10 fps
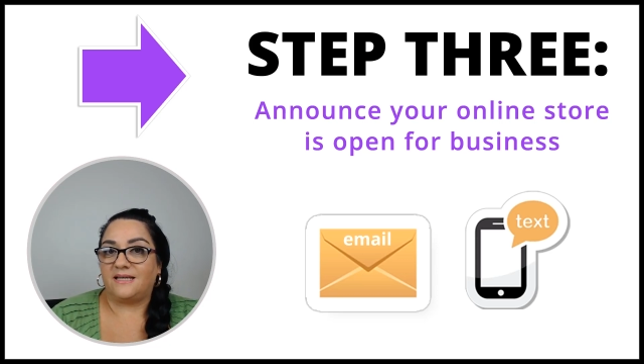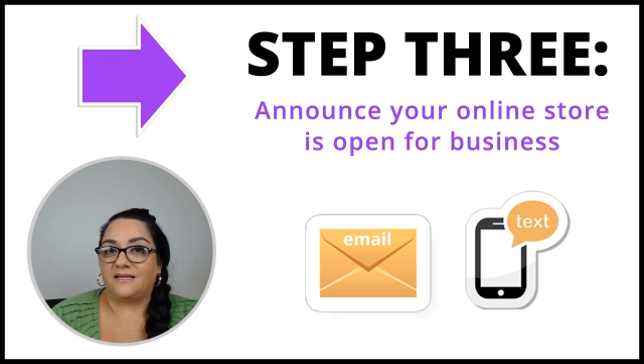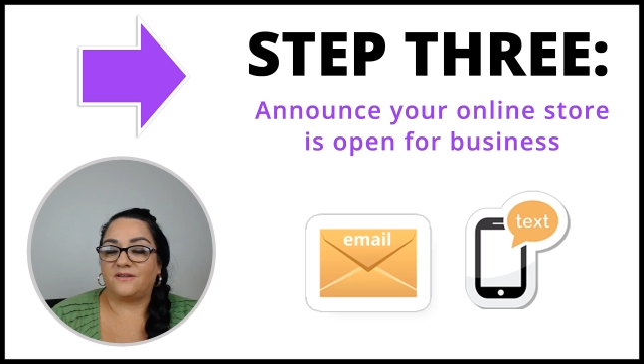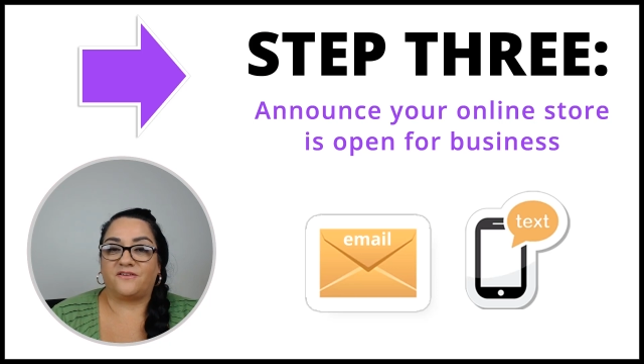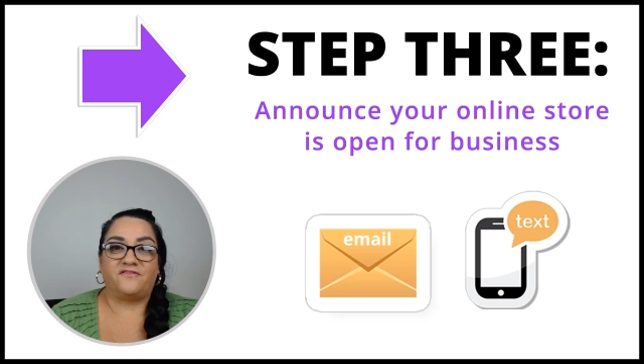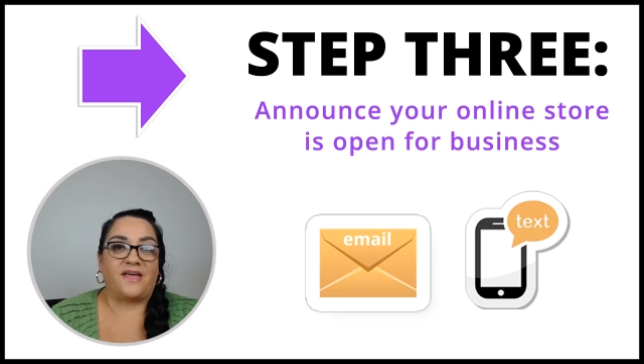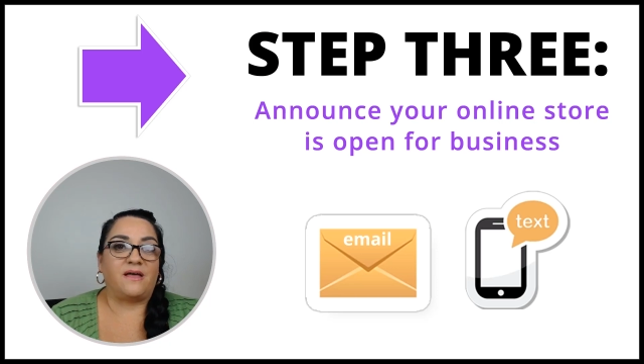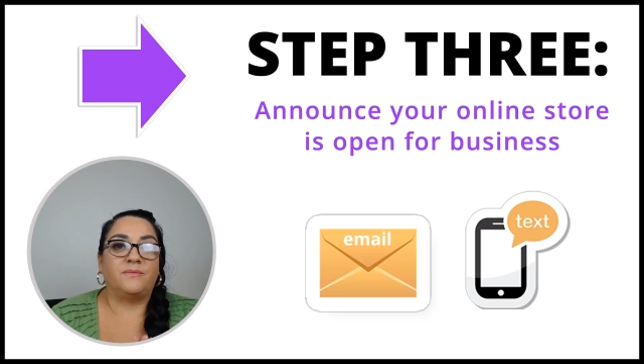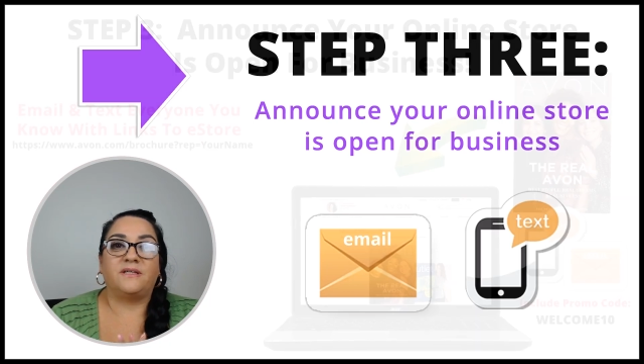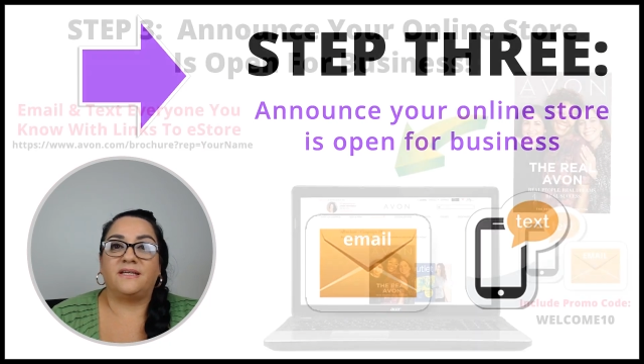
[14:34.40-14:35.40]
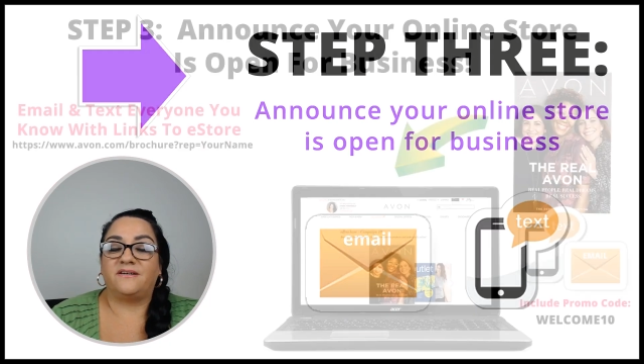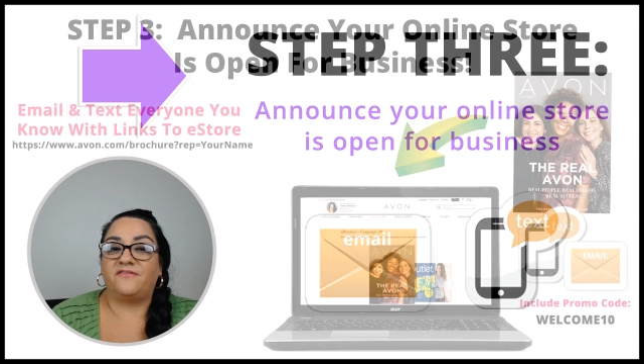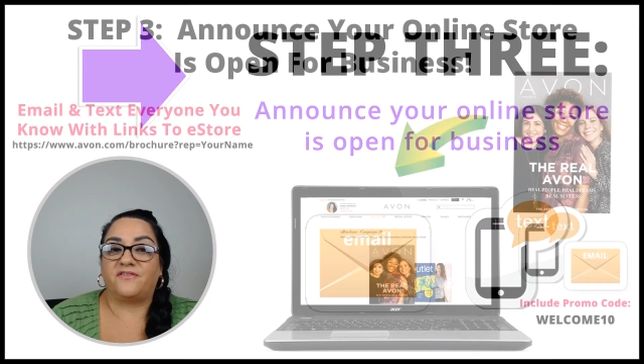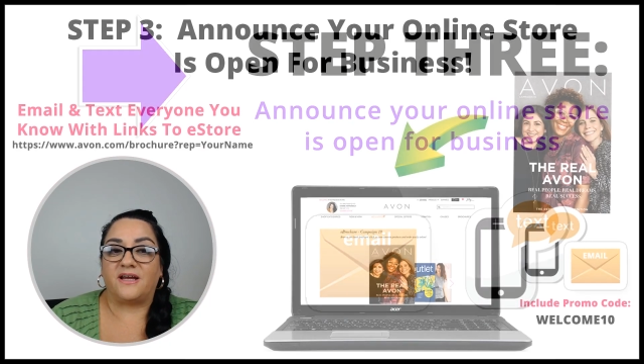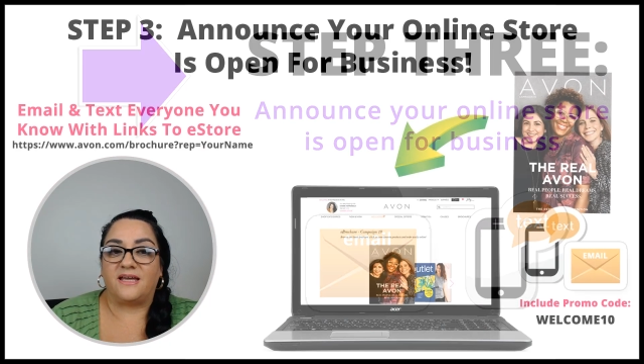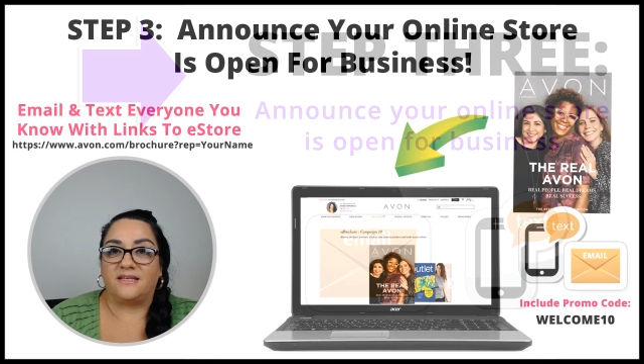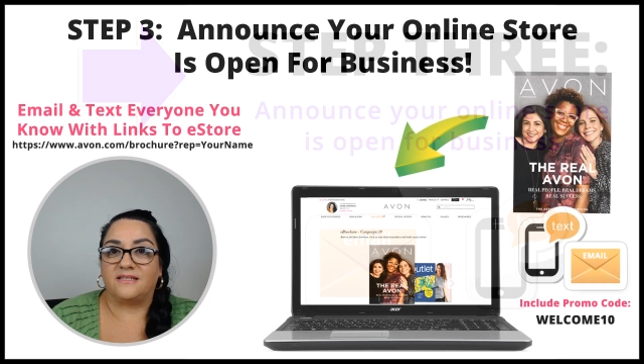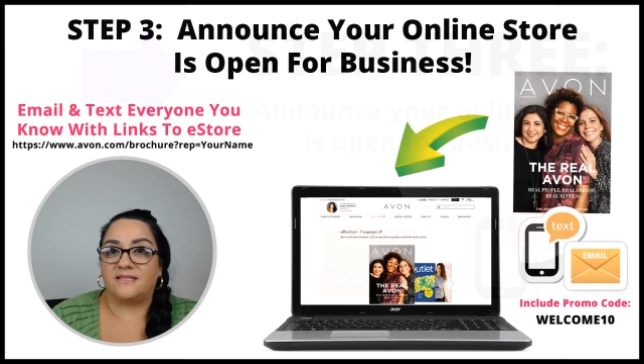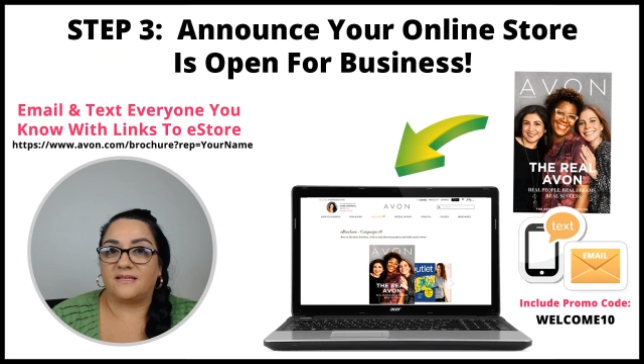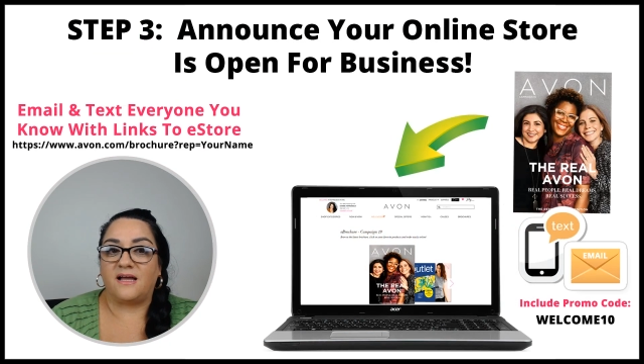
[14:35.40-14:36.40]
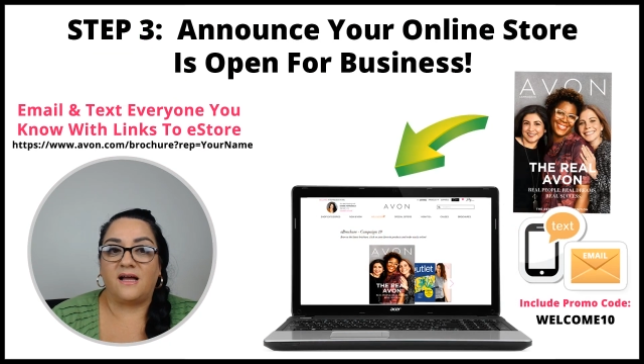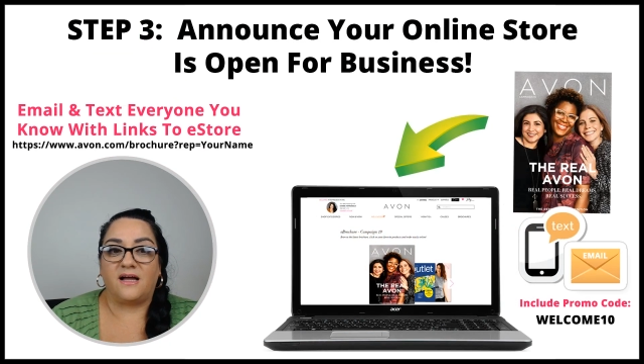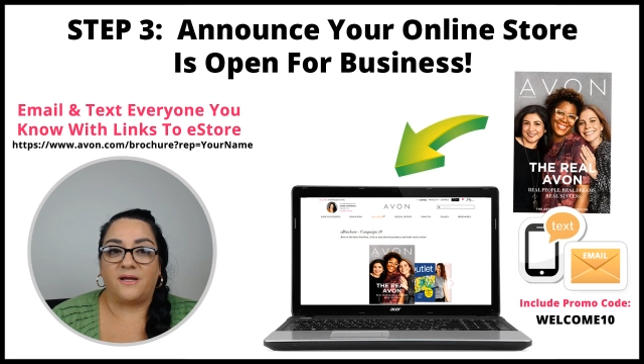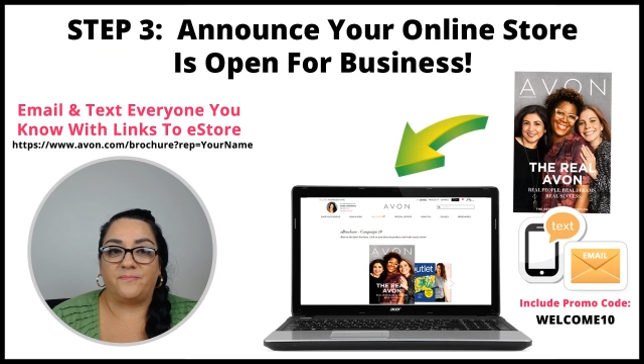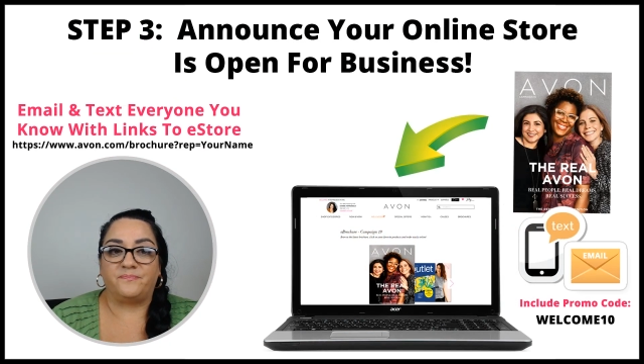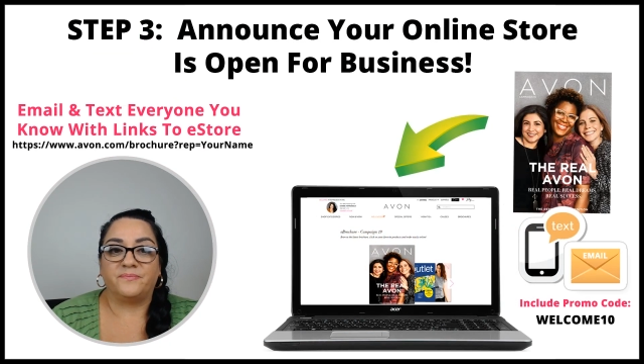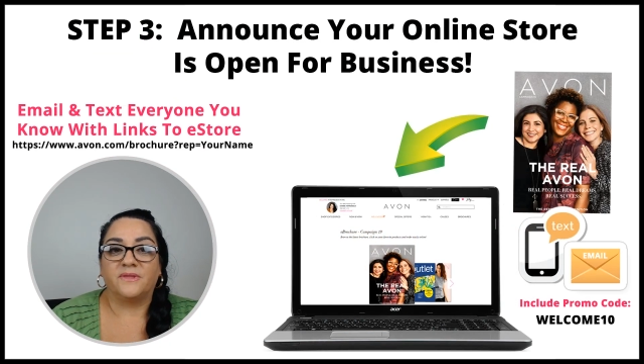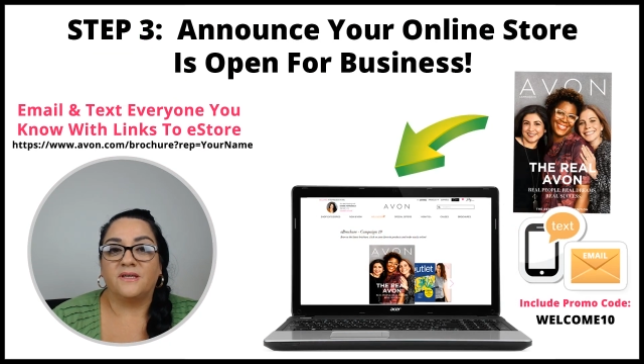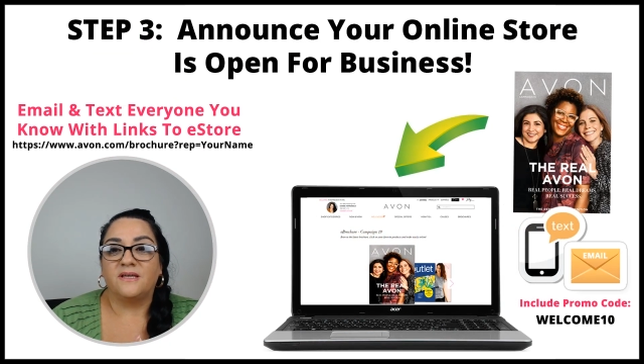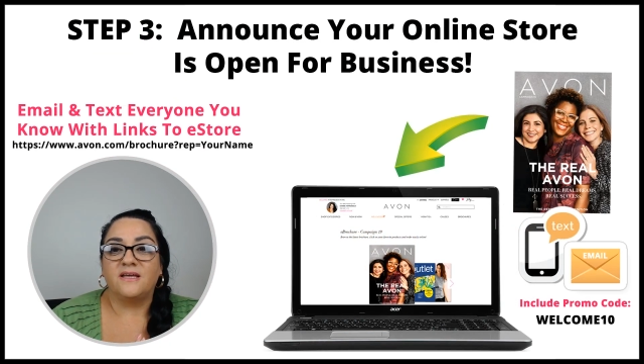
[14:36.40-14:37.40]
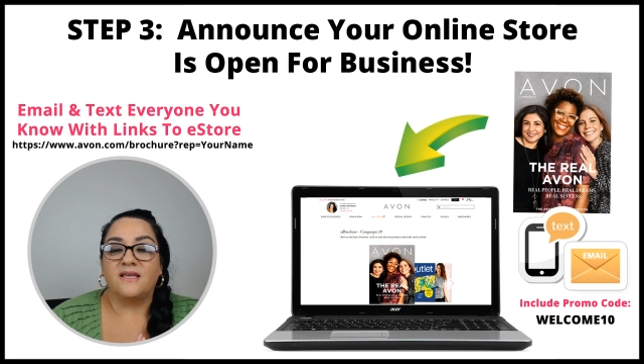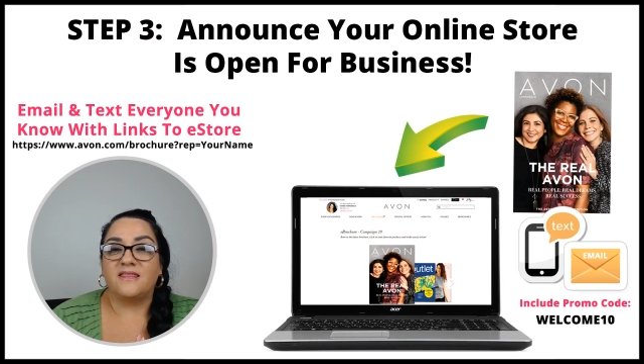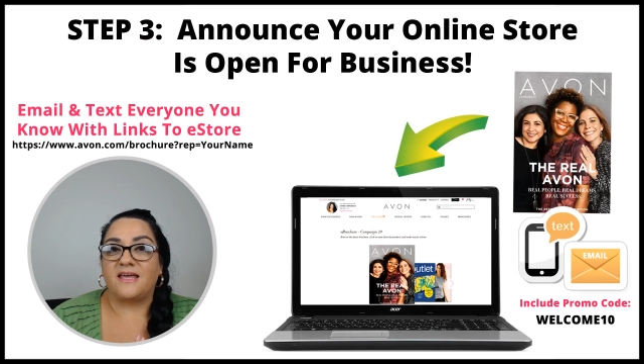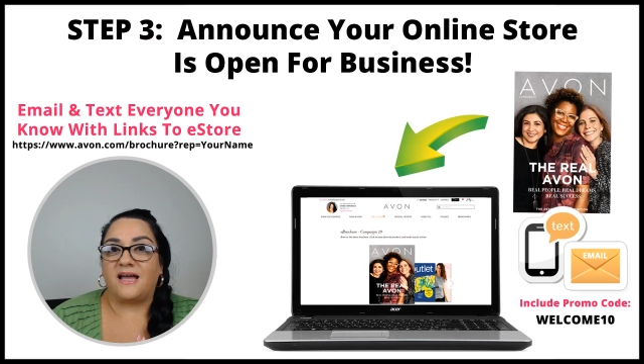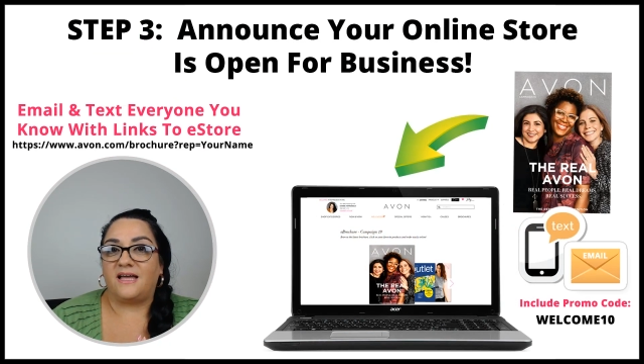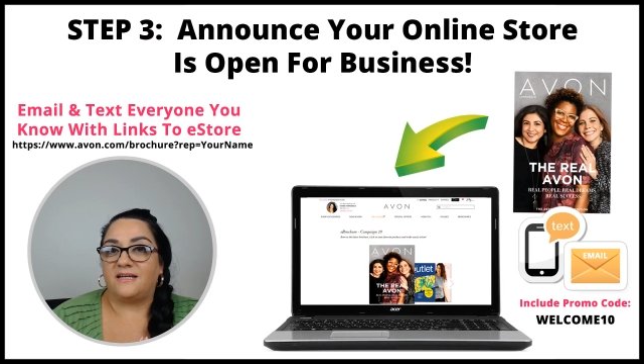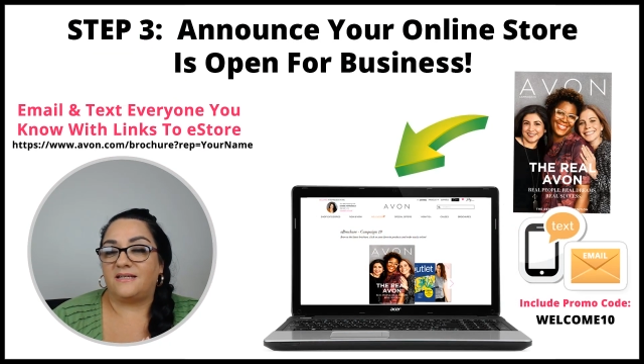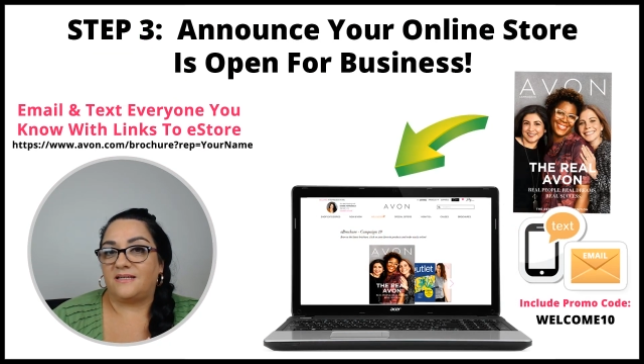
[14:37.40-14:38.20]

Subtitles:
your family and friends that